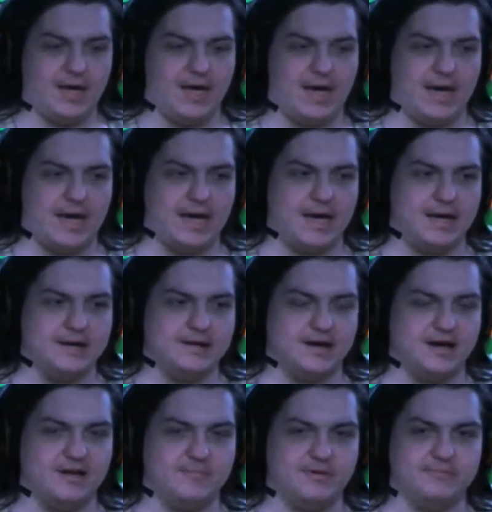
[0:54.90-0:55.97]
And
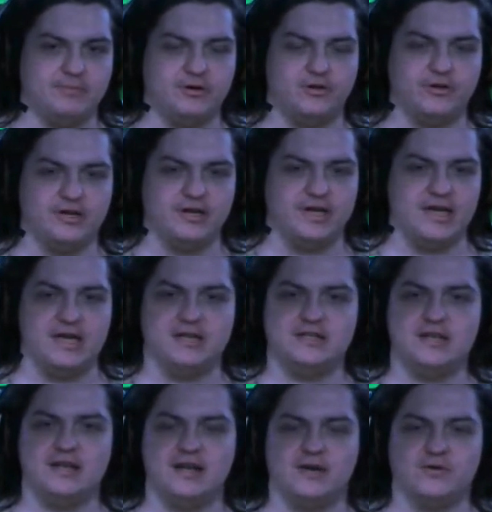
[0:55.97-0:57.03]
I have been pulling
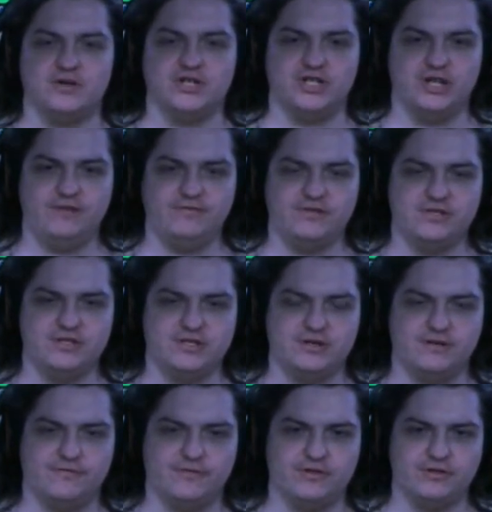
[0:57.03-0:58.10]
18-hour shifts
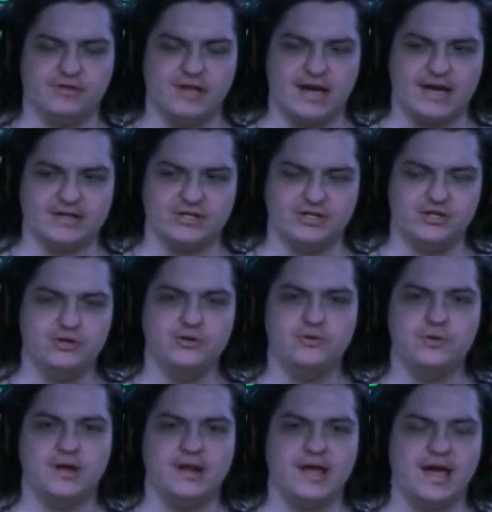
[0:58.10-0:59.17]
for the last
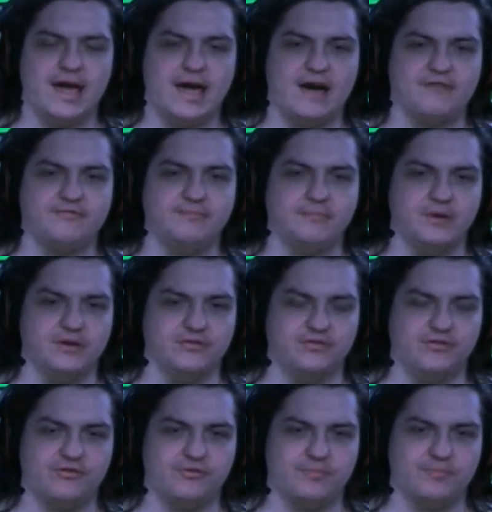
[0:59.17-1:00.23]
2.5 months.